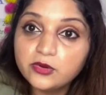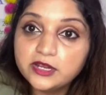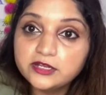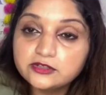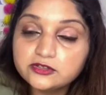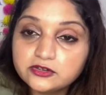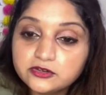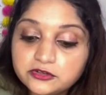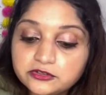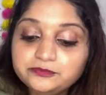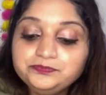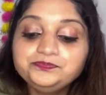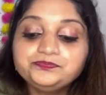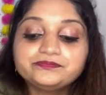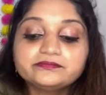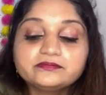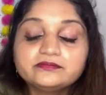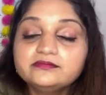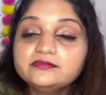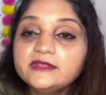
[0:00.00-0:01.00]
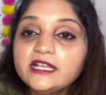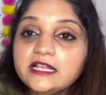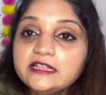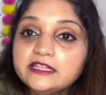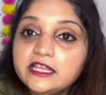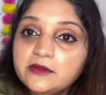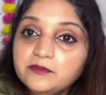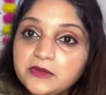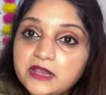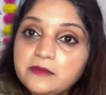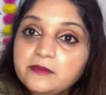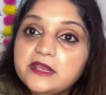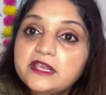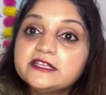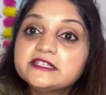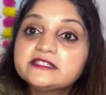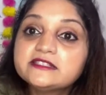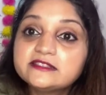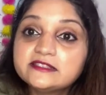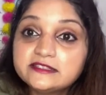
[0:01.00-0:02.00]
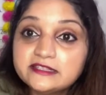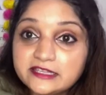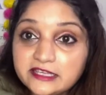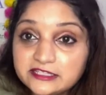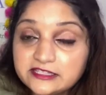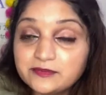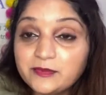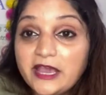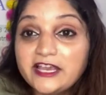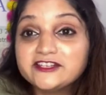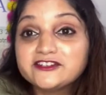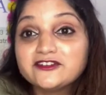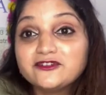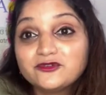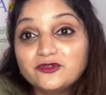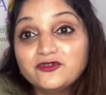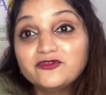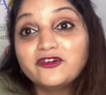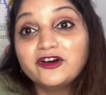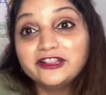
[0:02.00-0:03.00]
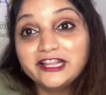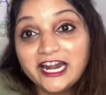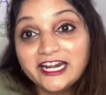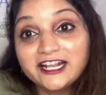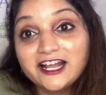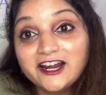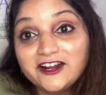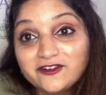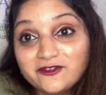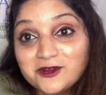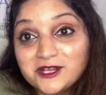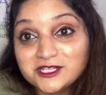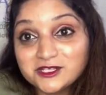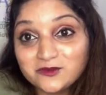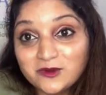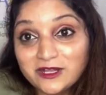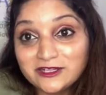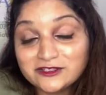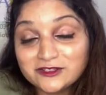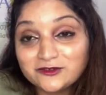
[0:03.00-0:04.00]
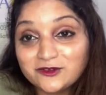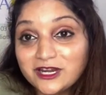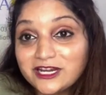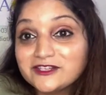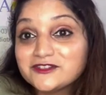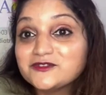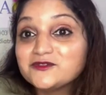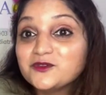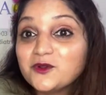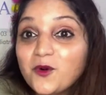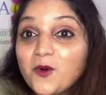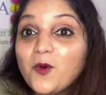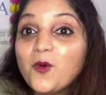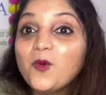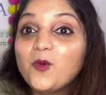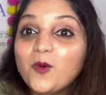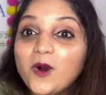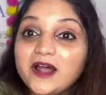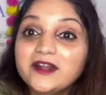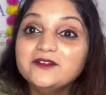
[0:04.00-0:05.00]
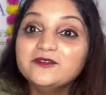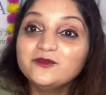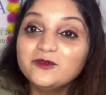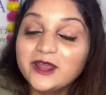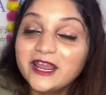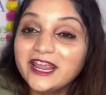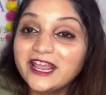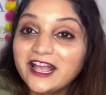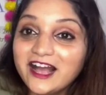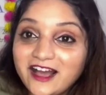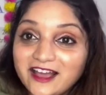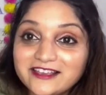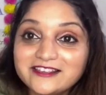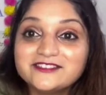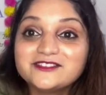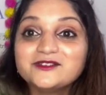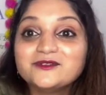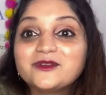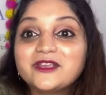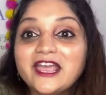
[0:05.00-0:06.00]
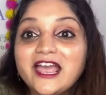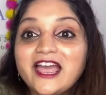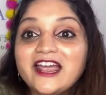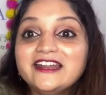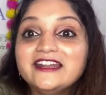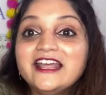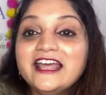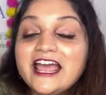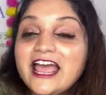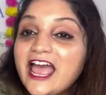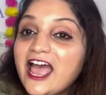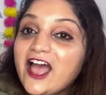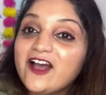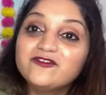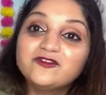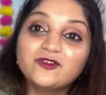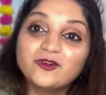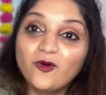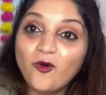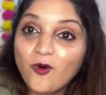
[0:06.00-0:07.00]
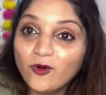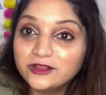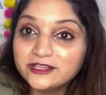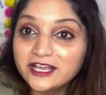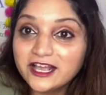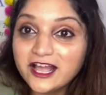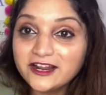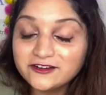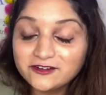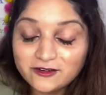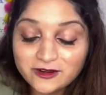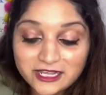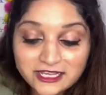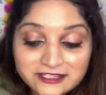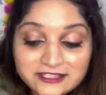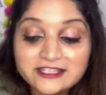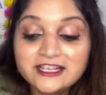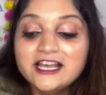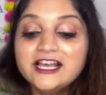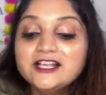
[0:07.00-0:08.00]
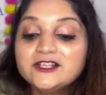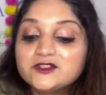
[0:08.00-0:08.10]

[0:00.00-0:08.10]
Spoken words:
you're going to, there may be a special rule for that country as well. So there is no one way, guys, you can have for all the countries.